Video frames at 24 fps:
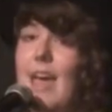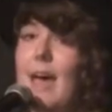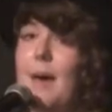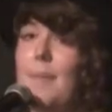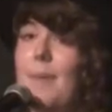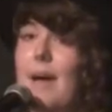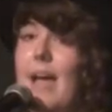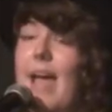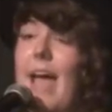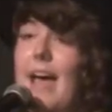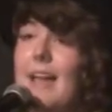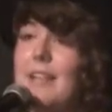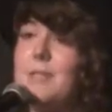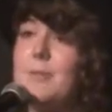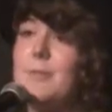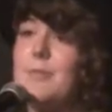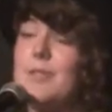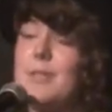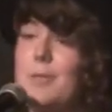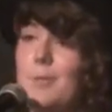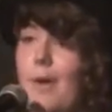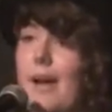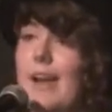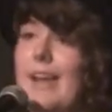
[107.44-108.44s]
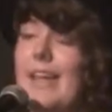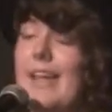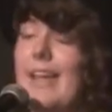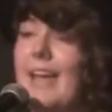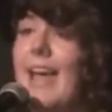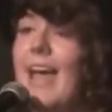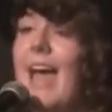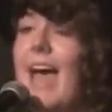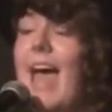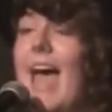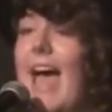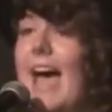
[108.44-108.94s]
My hands were
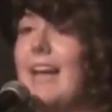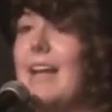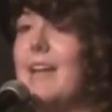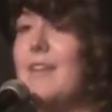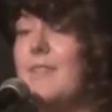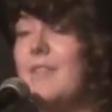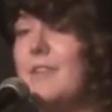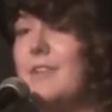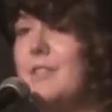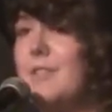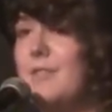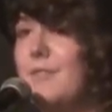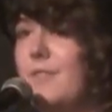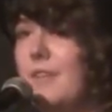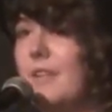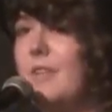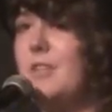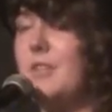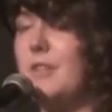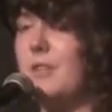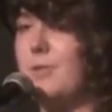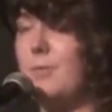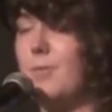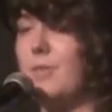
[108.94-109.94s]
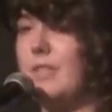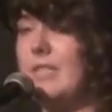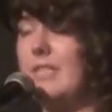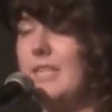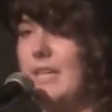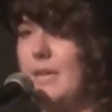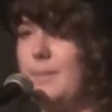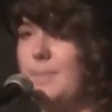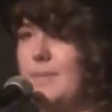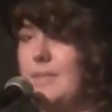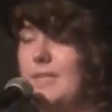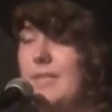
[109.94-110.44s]
sweaty, and I filled your features with
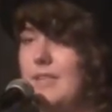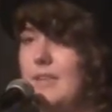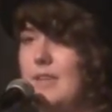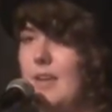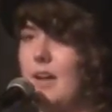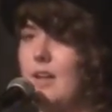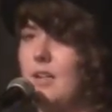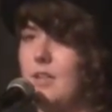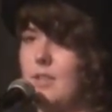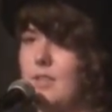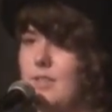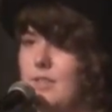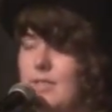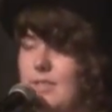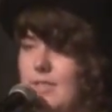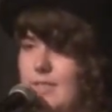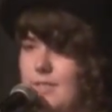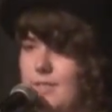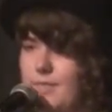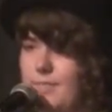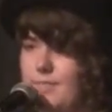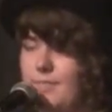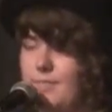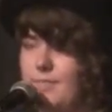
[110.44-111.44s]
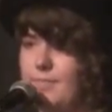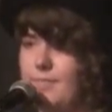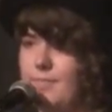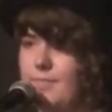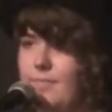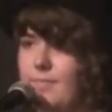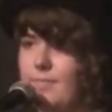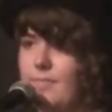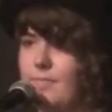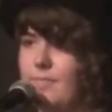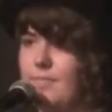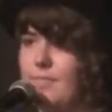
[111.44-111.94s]
tips and knuckles.
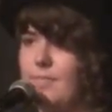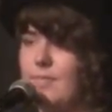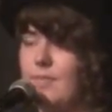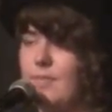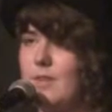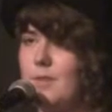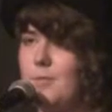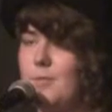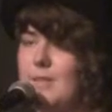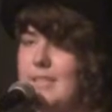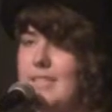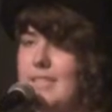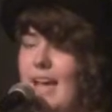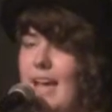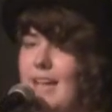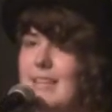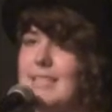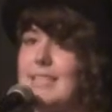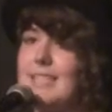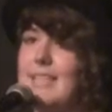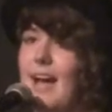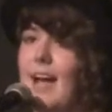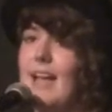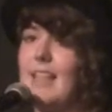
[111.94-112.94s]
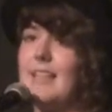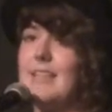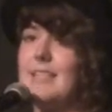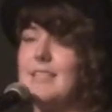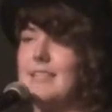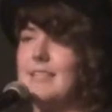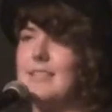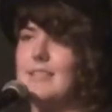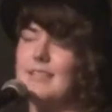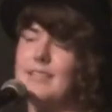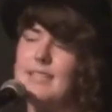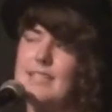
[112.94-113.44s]
We sat in
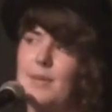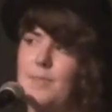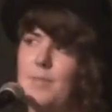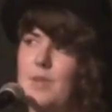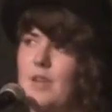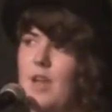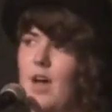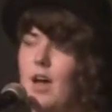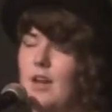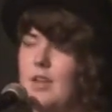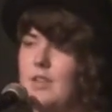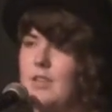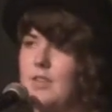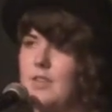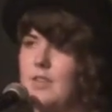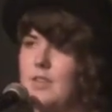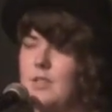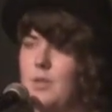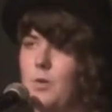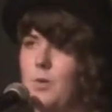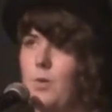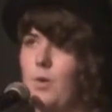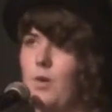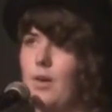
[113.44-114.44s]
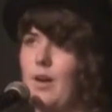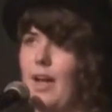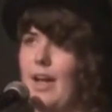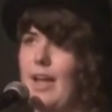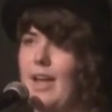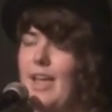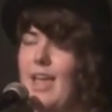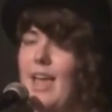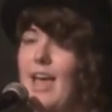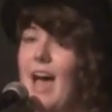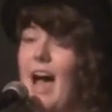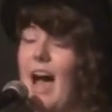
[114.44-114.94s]
silence until someone knocked on the door. I
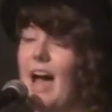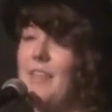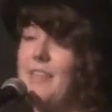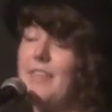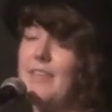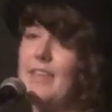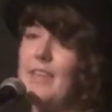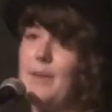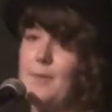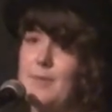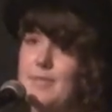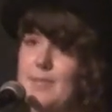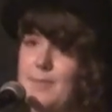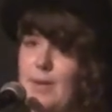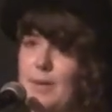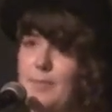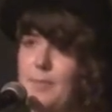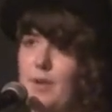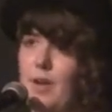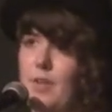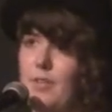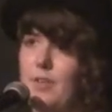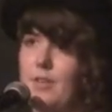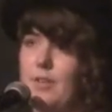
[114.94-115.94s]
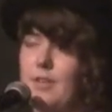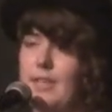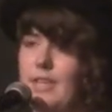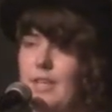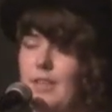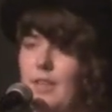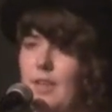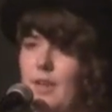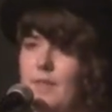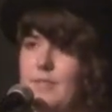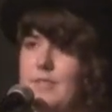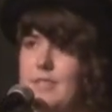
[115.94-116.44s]
think it was my brother.
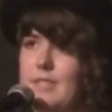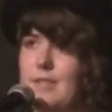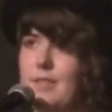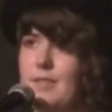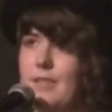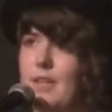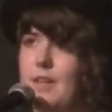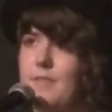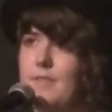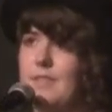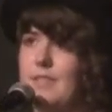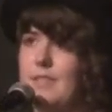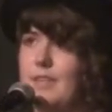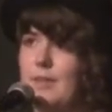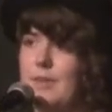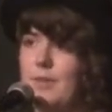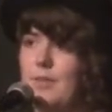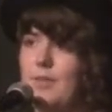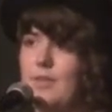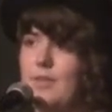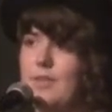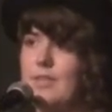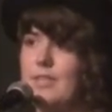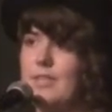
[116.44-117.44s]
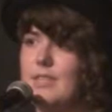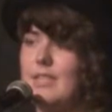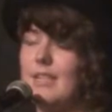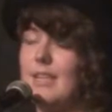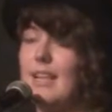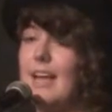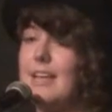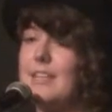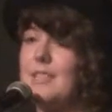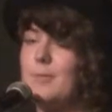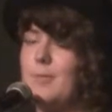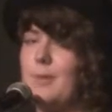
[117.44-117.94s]
He loved you, loves you.
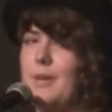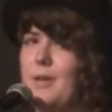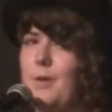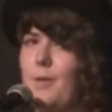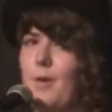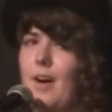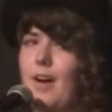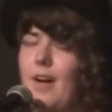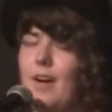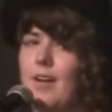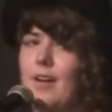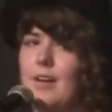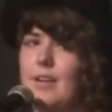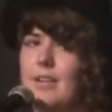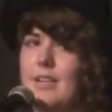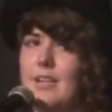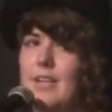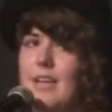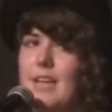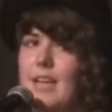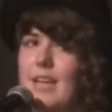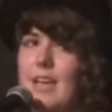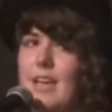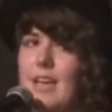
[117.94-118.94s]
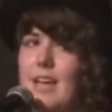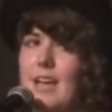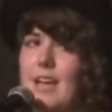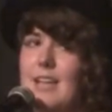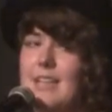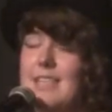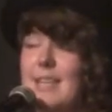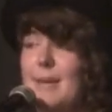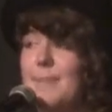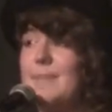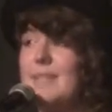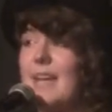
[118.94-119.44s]
Still asks where you are.
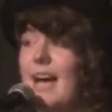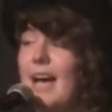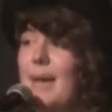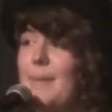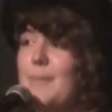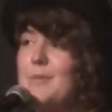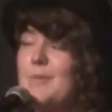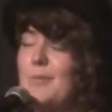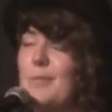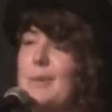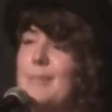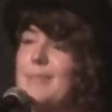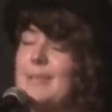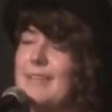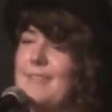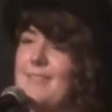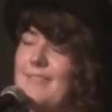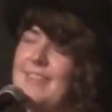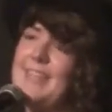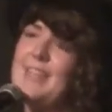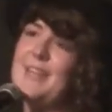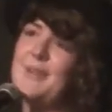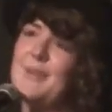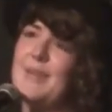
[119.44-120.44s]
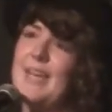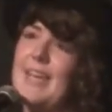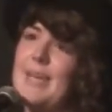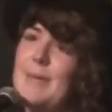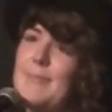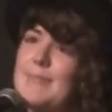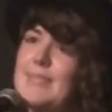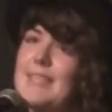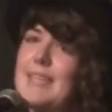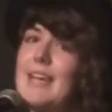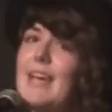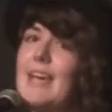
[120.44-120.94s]
Sometimes when we play video
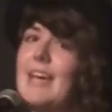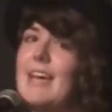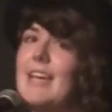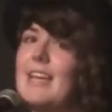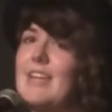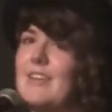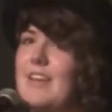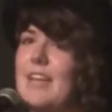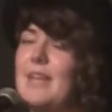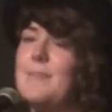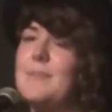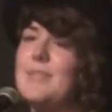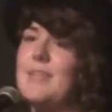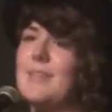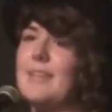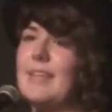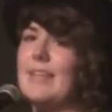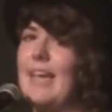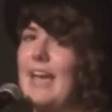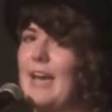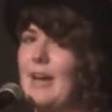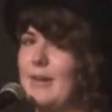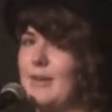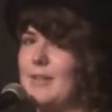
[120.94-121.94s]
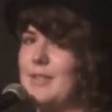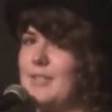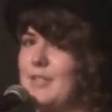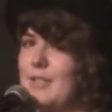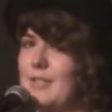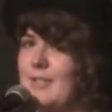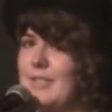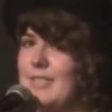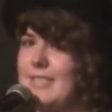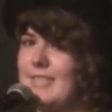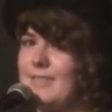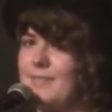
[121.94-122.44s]
games, your name's on the
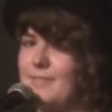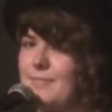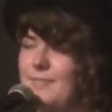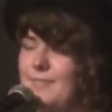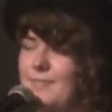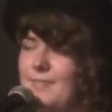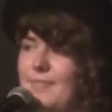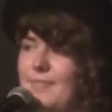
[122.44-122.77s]
characters.